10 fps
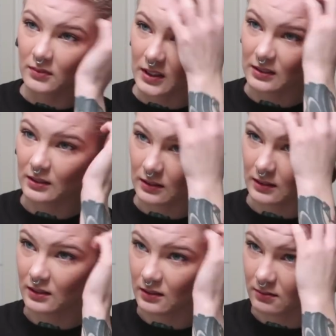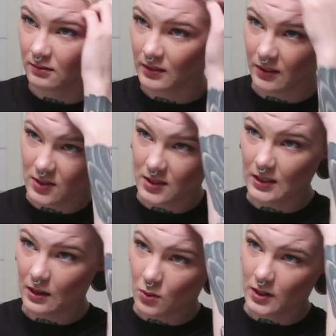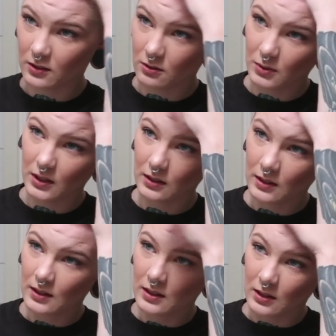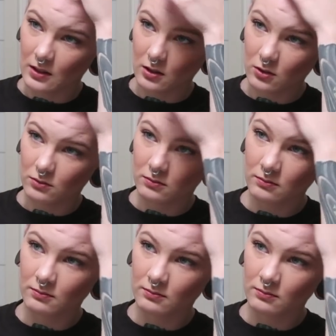Is it everything I want it to be? No.